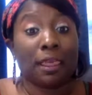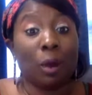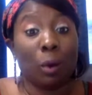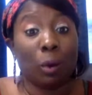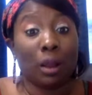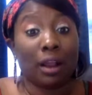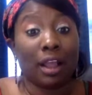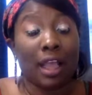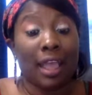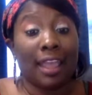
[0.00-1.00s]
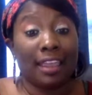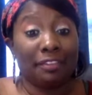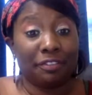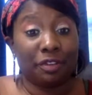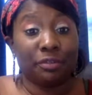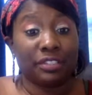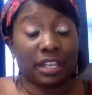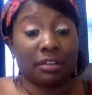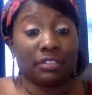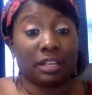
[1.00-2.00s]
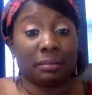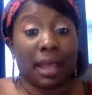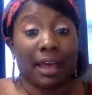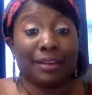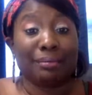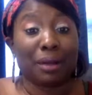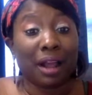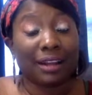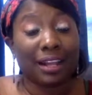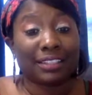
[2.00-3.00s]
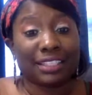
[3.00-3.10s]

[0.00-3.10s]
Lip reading: Or if you sell some kind of product,